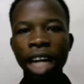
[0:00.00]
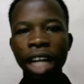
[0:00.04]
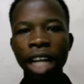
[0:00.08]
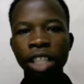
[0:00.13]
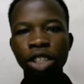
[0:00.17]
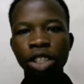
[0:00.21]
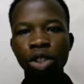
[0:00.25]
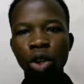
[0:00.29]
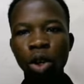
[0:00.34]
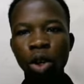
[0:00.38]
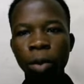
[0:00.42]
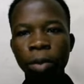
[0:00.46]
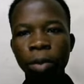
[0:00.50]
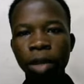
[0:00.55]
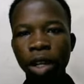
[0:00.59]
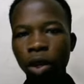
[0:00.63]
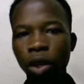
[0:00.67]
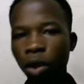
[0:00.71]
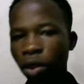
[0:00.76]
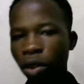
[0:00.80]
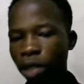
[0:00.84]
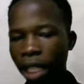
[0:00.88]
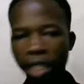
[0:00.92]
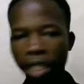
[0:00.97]
like job,
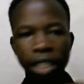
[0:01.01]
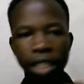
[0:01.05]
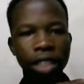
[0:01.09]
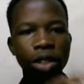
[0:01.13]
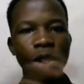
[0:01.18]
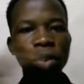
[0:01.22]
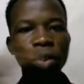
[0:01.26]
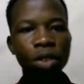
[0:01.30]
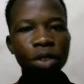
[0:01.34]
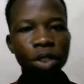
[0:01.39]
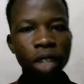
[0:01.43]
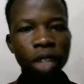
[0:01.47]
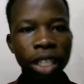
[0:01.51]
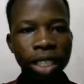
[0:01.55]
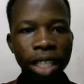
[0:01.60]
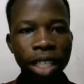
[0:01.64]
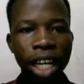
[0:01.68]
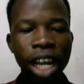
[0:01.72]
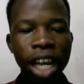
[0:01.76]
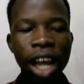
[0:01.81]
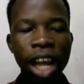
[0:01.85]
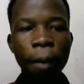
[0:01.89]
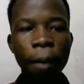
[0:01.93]
like a lot of stress.